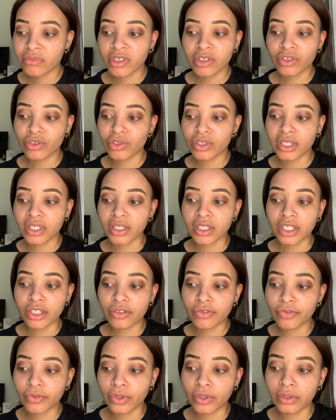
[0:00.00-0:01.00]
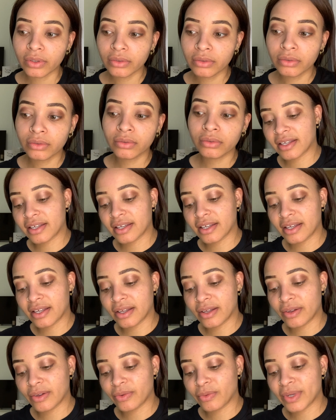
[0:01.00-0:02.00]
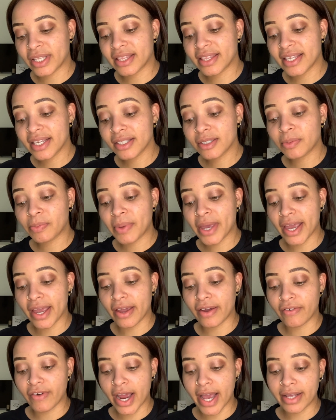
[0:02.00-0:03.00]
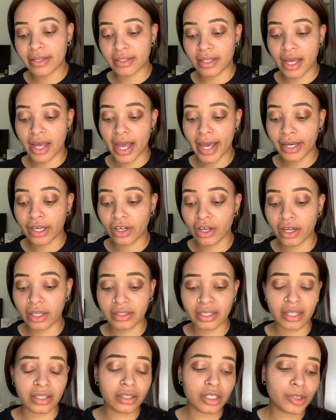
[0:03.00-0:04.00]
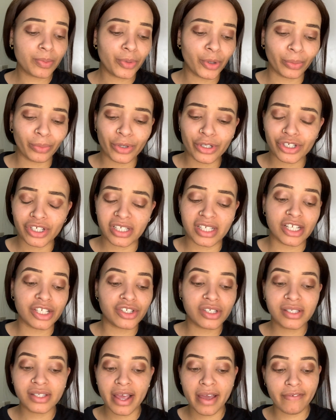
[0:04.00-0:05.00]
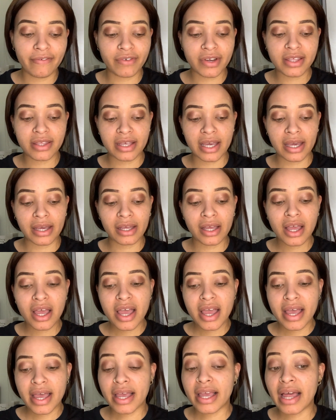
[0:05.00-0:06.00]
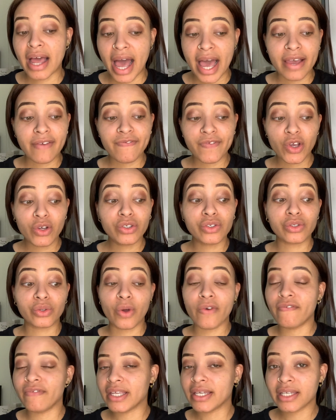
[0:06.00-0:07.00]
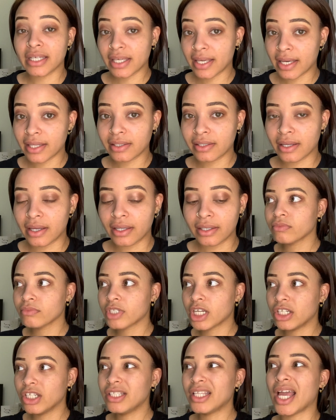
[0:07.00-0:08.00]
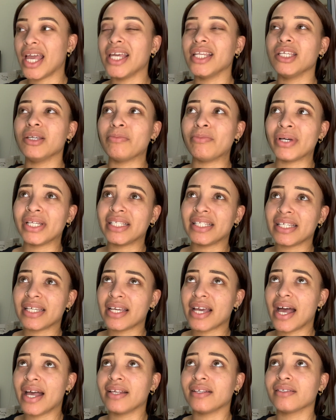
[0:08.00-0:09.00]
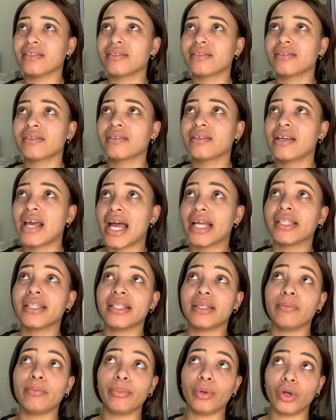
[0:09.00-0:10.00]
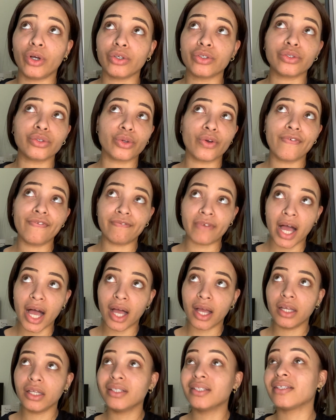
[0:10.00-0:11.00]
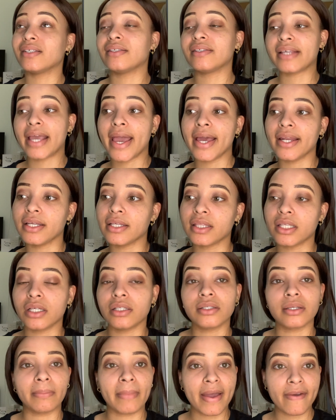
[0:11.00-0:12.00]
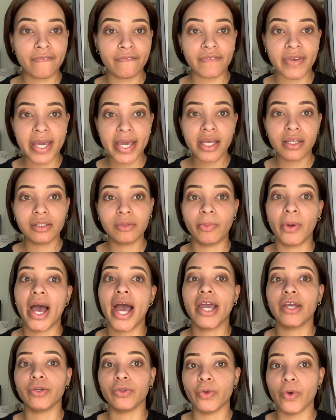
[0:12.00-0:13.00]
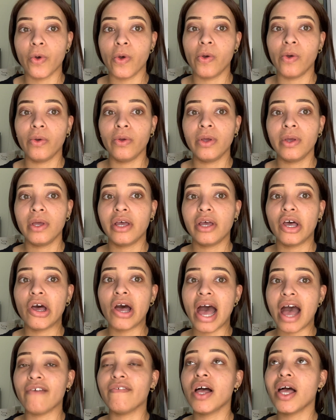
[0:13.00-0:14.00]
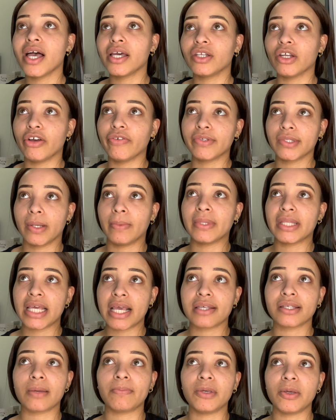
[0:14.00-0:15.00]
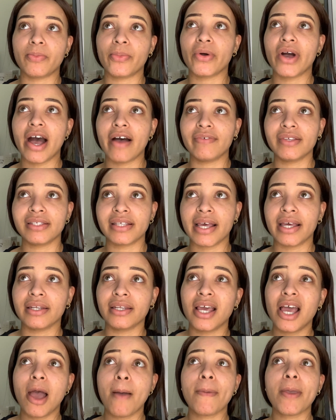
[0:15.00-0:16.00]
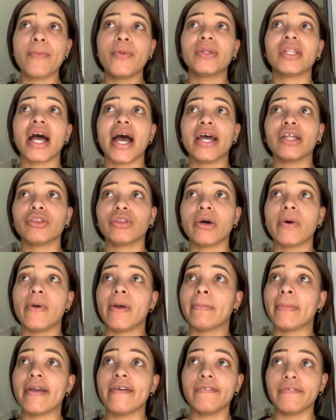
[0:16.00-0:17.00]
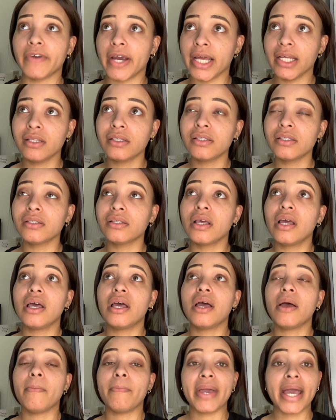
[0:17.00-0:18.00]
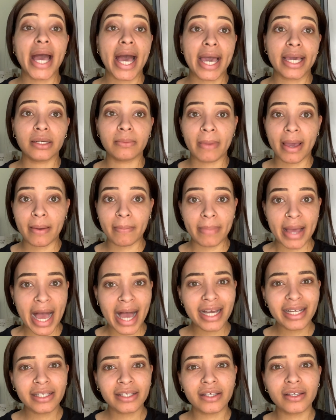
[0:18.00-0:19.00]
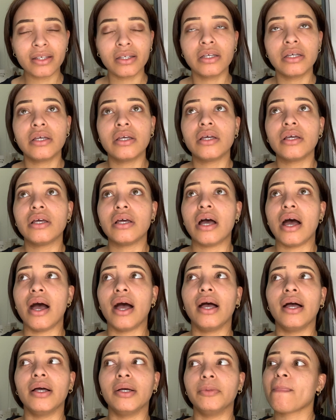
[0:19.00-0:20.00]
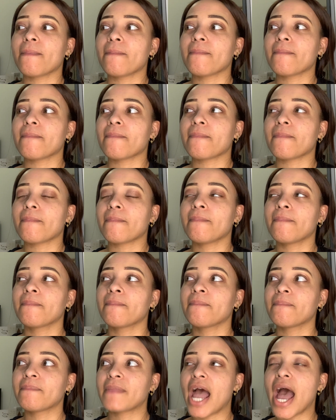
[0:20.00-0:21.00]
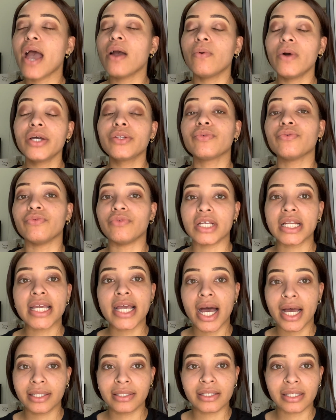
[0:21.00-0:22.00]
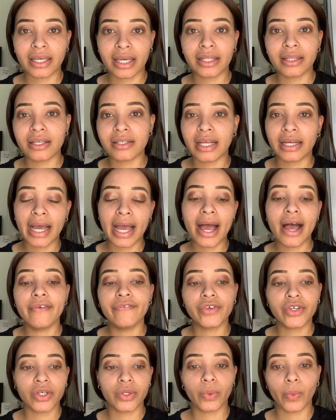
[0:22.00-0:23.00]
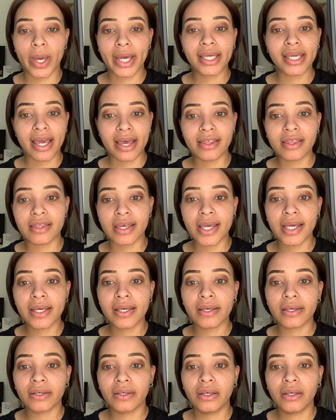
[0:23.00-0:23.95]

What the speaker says: do the needful. With this pay rise that I got and this promotion and just everything, I feel so vindicated. Not that anybody has had the balls so far to say anything to my face, but I know I've heard of some things that people have said, people that I thought were my friends, behind my back. I worked really hard to get this. Like, I have good work ethic,